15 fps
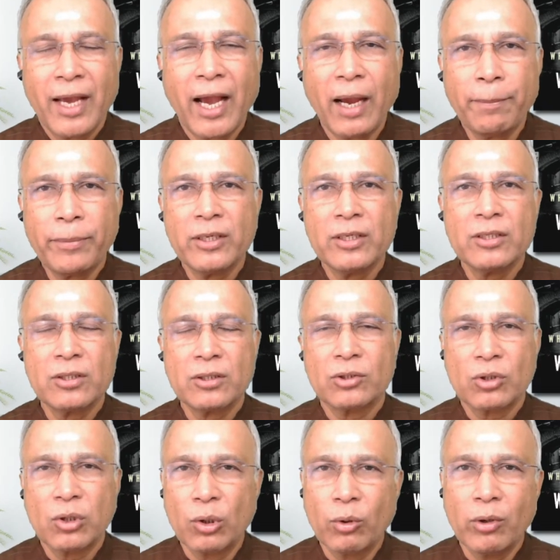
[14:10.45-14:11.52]
happens
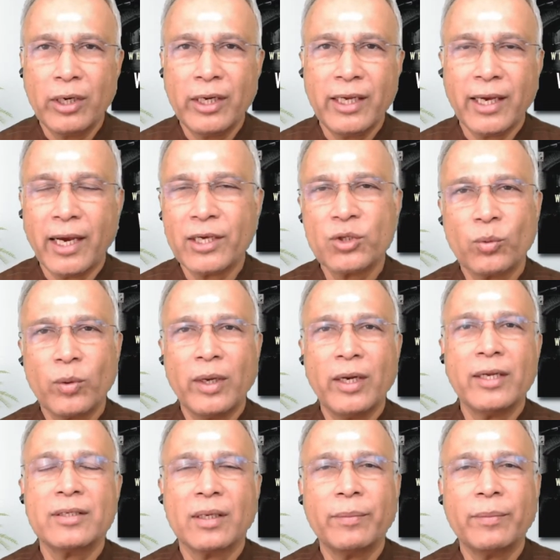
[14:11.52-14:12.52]
slowly as well as